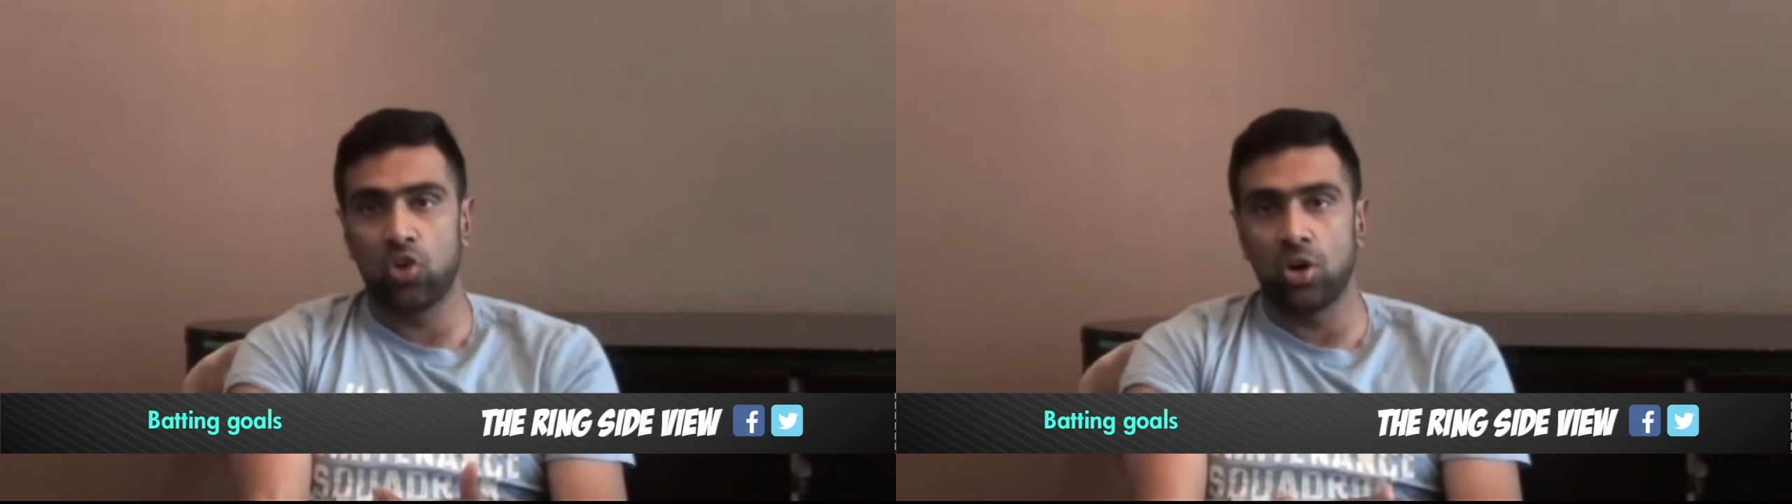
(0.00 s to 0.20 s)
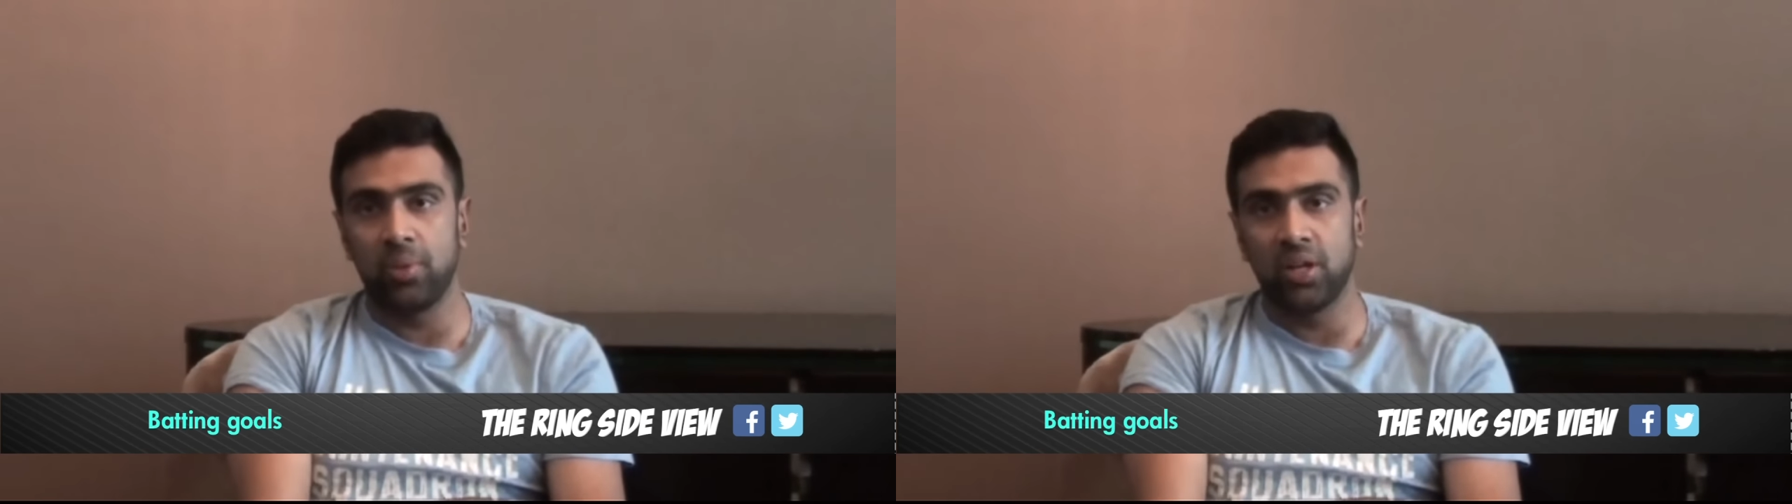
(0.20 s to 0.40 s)

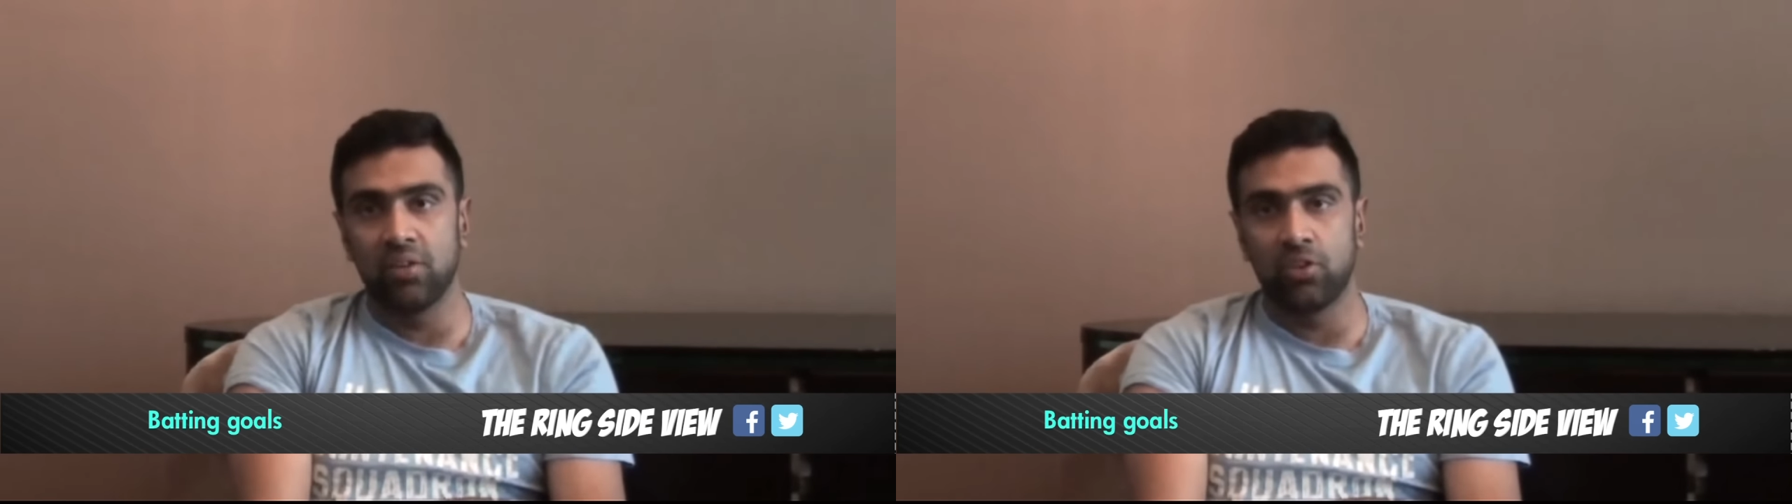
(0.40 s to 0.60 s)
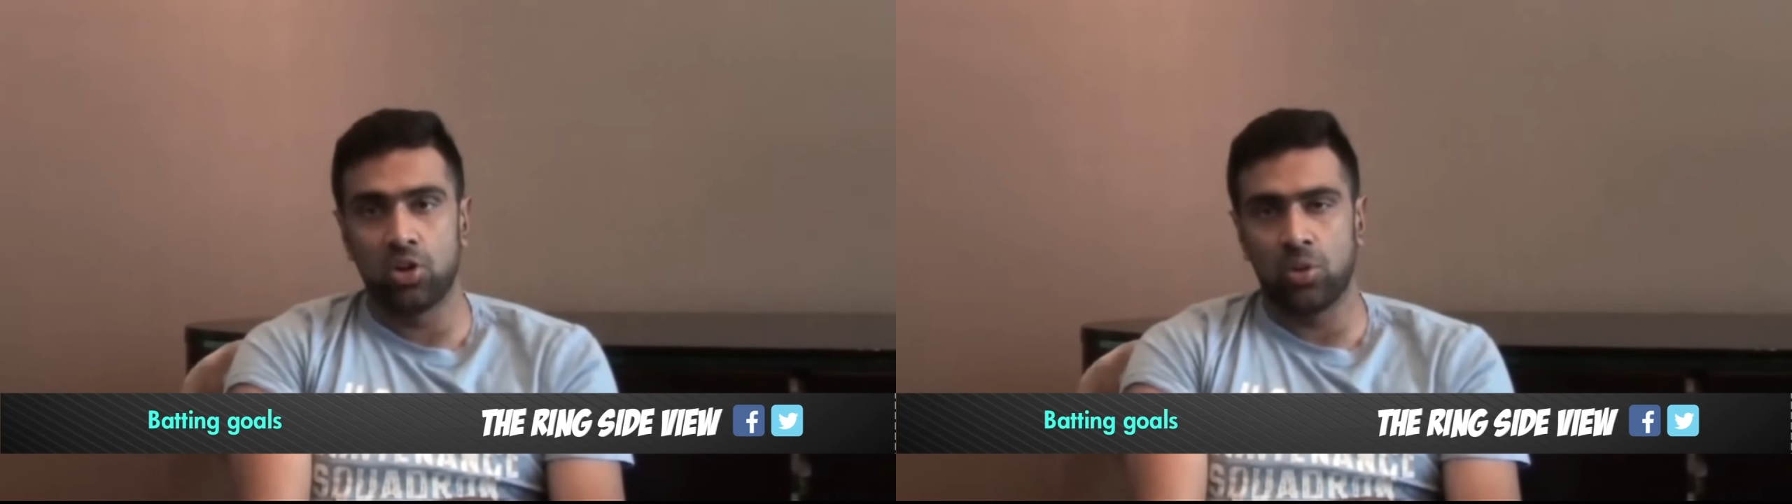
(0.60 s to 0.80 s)
not been
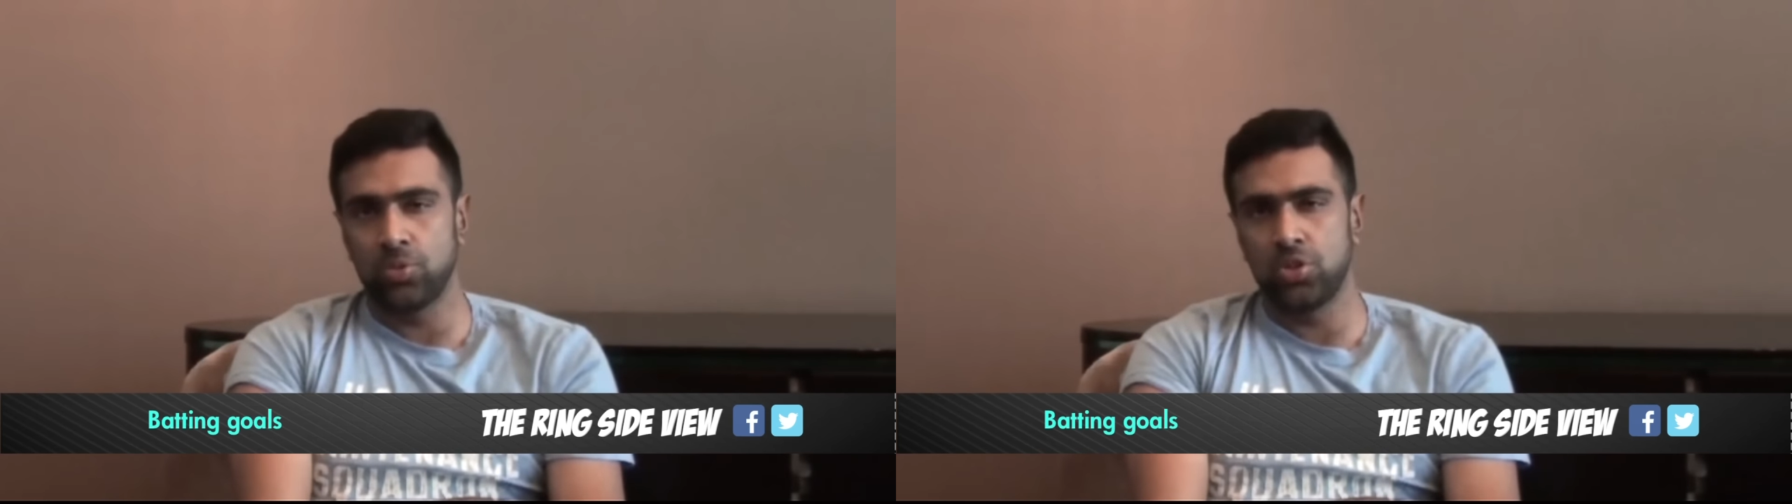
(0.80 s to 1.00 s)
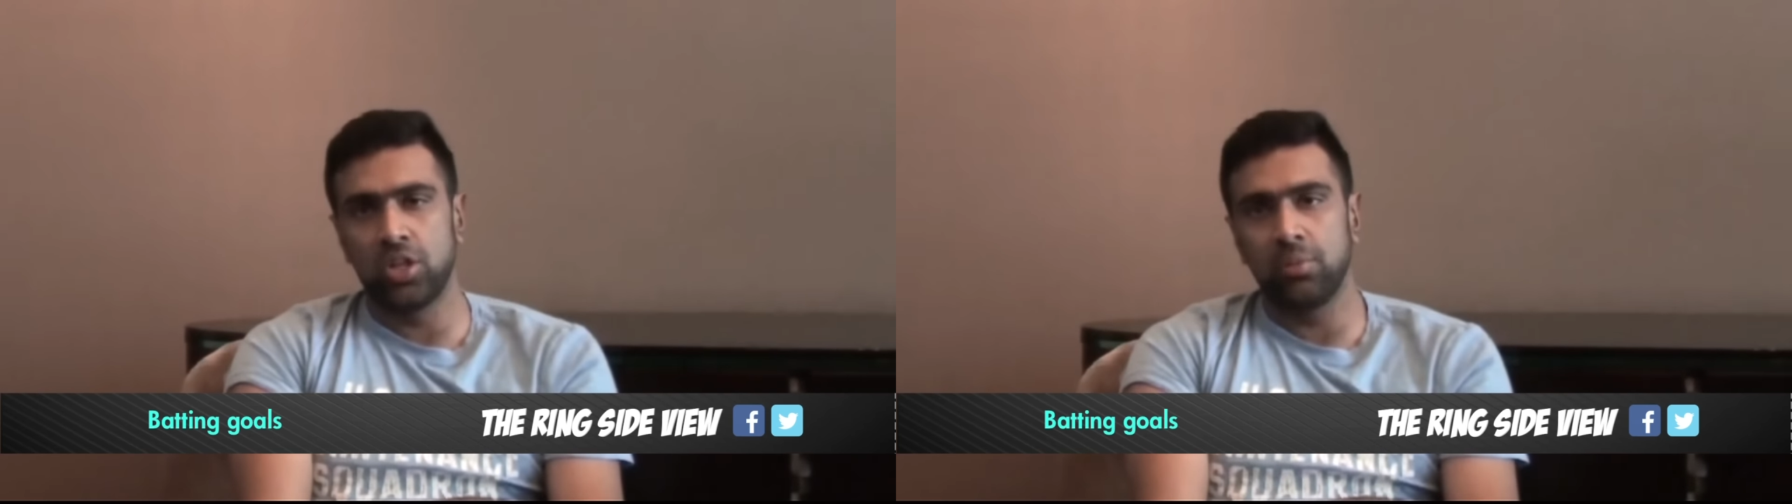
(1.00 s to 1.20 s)
given an
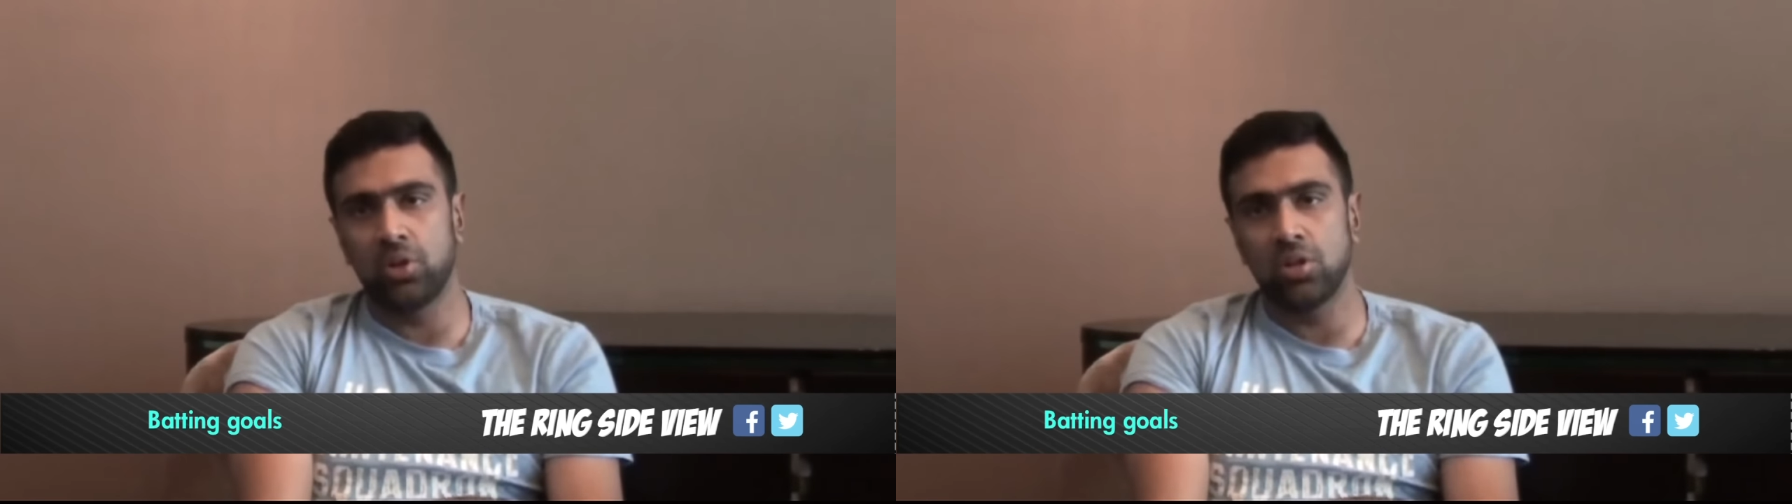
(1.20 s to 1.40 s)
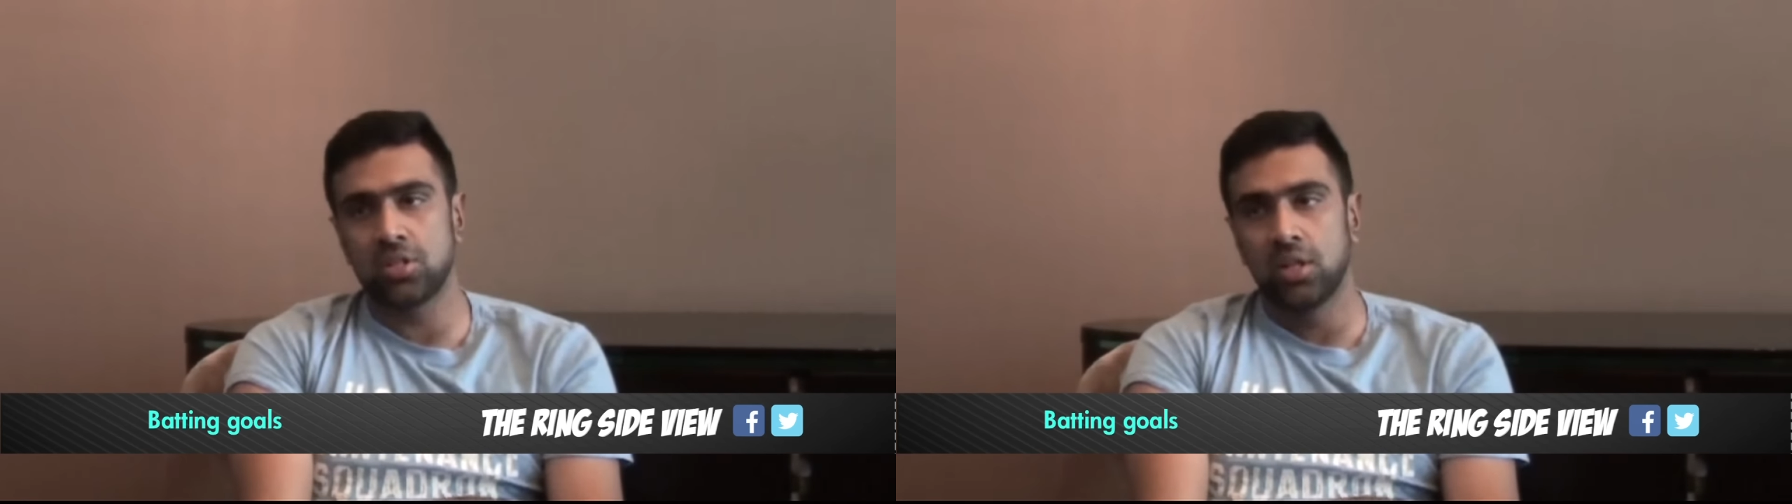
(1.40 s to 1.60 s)
opportunity,
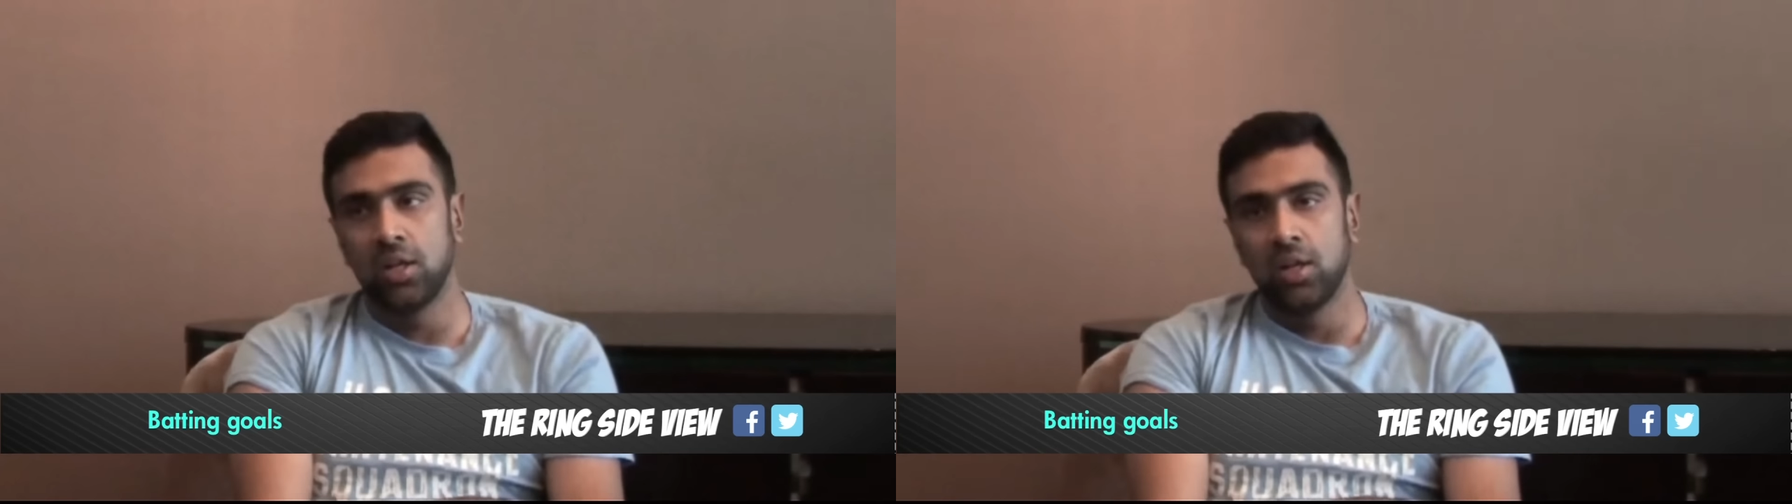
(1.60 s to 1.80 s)
because